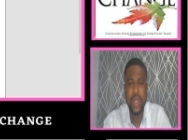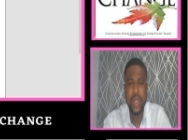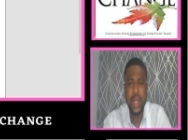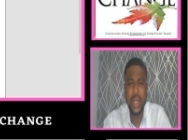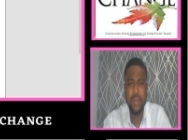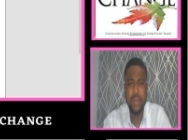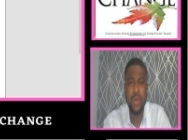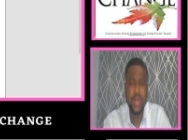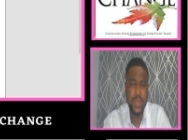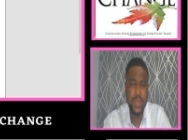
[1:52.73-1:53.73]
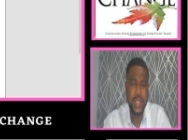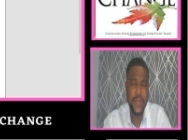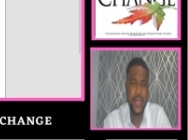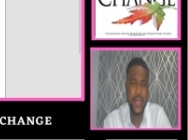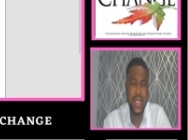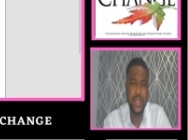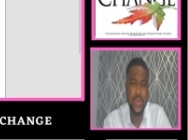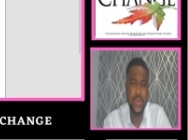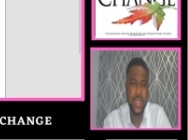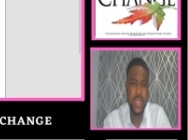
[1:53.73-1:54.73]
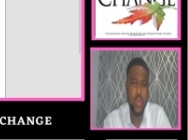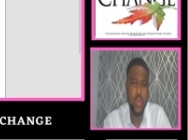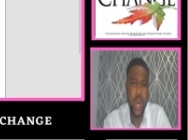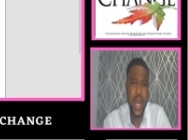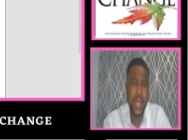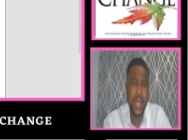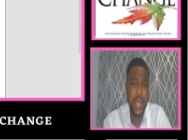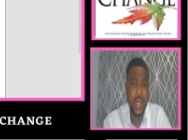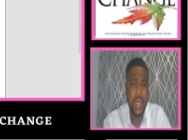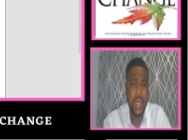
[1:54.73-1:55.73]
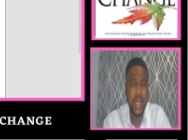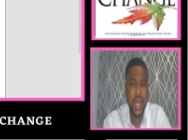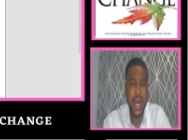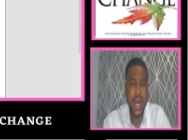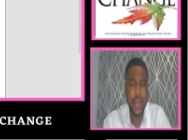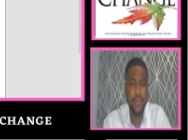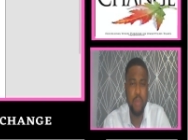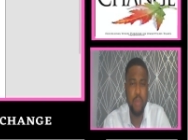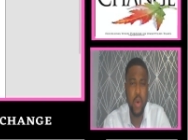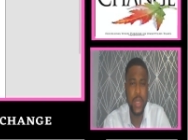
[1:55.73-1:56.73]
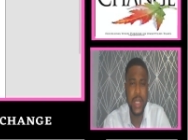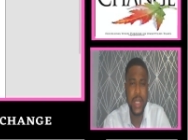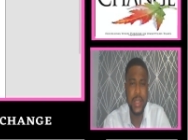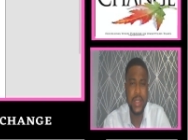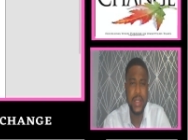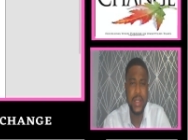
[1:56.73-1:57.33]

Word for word: and more specifically to see why they are important,